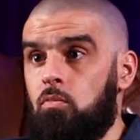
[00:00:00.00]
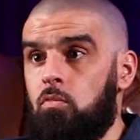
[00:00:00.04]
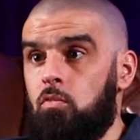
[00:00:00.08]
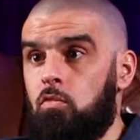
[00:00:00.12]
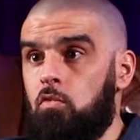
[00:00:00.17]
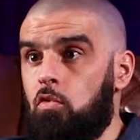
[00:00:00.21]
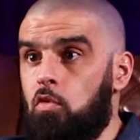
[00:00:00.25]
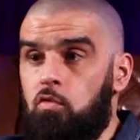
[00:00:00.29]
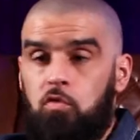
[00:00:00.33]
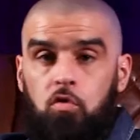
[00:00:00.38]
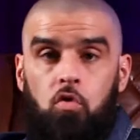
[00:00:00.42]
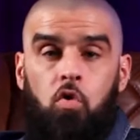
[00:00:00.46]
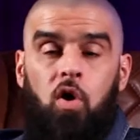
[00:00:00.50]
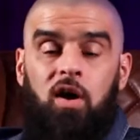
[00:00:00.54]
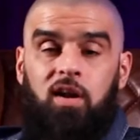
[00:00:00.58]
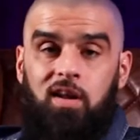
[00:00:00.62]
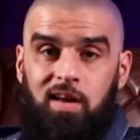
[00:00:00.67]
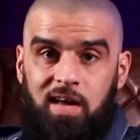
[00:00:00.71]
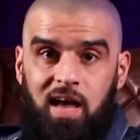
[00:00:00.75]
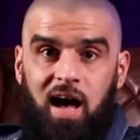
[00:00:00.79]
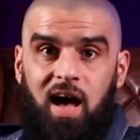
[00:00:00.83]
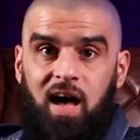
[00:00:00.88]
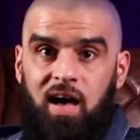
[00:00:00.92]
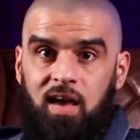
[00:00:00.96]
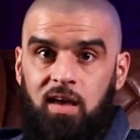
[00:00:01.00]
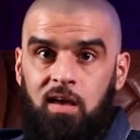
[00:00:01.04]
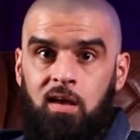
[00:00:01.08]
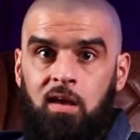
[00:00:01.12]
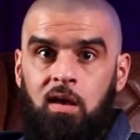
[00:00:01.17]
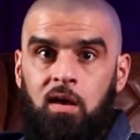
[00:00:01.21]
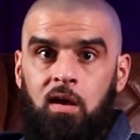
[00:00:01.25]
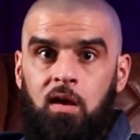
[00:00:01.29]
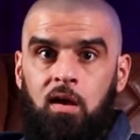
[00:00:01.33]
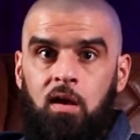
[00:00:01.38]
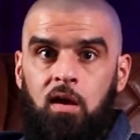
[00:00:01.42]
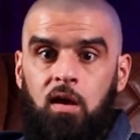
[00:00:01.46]
so if you got a guy
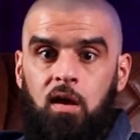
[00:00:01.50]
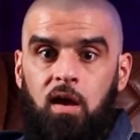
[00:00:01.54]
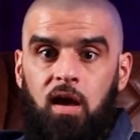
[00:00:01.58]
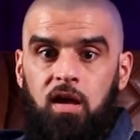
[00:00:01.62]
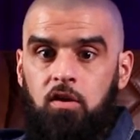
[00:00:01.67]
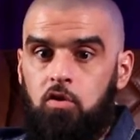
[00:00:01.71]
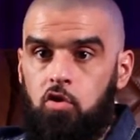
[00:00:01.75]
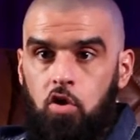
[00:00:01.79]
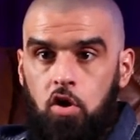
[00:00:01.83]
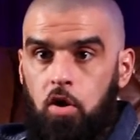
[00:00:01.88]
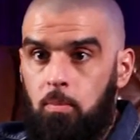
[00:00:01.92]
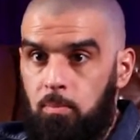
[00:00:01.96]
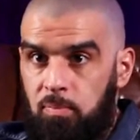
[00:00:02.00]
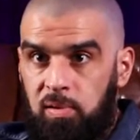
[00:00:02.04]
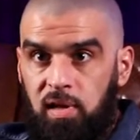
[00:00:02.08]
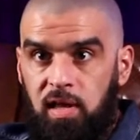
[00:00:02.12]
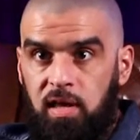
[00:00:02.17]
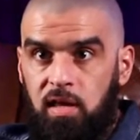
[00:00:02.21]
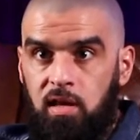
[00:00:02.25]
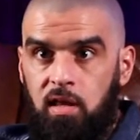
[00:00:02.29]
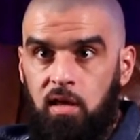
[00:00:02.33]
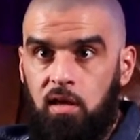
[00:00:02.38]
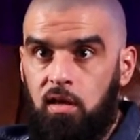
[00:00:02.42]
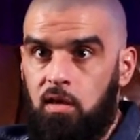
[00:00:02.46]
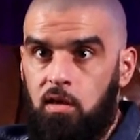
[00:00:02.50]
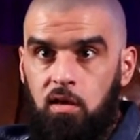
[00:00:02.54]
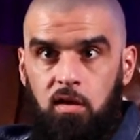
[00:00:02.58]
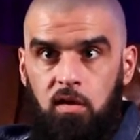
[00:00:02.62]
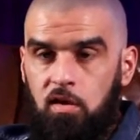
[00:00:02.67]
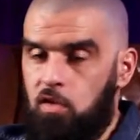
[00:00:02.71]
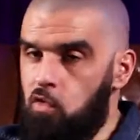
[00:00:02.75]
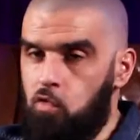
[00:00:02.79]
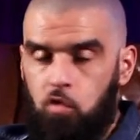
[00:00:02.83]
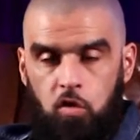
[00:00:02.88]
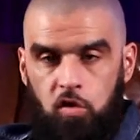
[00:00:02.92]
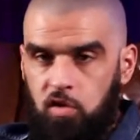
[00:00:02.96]
and you're complaining
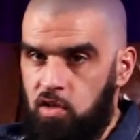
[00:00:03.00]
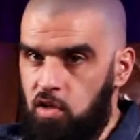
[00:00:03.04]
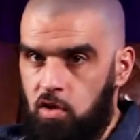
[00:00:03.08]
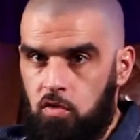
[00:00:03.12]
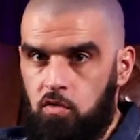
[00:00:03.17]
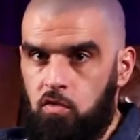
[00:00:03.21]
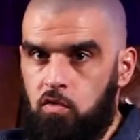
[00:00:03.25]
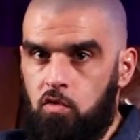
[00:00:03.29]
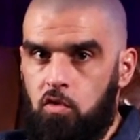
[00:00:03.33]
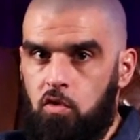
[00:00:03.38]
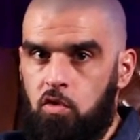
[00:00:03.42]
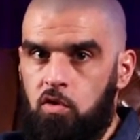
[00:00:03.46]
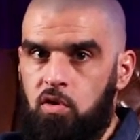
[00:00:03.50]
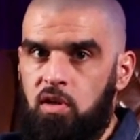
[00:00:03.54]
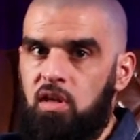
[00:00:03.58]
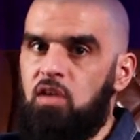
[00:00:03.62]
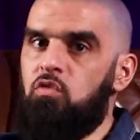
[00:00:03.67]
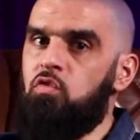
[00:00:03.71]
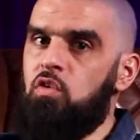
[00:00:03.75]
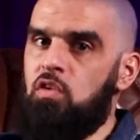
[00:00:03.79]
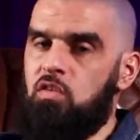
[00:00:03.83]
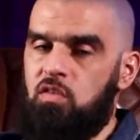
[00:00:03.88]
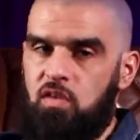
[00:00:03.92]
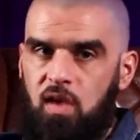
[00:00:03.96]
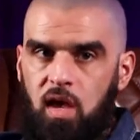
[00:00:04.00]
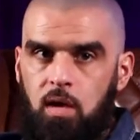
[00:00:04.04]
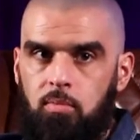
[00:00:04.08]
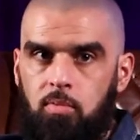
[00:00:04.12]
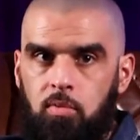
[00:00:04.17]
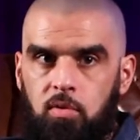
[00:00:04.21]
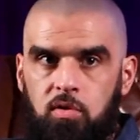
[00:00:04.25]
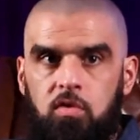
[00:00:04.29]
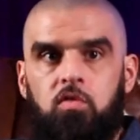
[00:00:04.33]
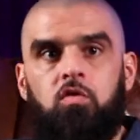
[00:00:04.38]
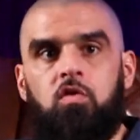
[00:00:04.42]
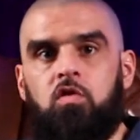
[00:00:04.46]
his only concern if he's
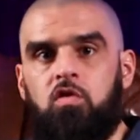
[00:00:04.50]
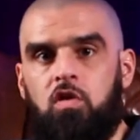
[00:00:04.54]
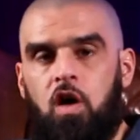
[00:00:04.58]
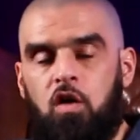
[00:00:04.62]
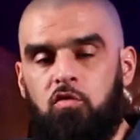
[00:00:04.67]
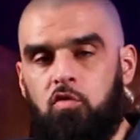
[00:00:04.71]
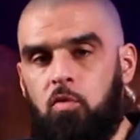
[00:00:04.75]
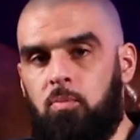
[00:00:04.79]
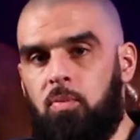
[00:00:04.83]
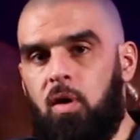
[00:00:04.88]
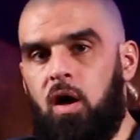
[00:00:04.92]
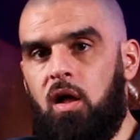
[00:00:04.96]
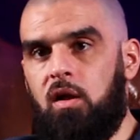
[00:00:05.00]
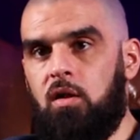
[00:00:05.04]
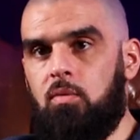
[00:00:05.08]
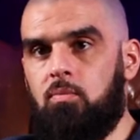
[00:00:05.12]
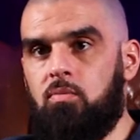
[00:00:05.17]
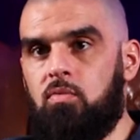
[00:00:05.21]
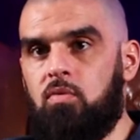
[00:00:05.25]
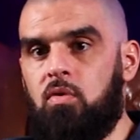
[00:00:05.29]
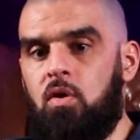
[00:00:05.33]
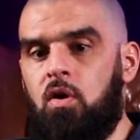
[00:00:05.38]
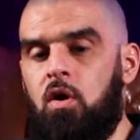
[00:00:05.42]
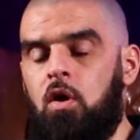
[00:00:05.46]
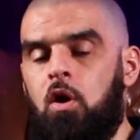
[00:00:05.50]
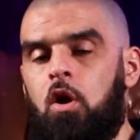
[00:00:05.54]
capable is to solve your problems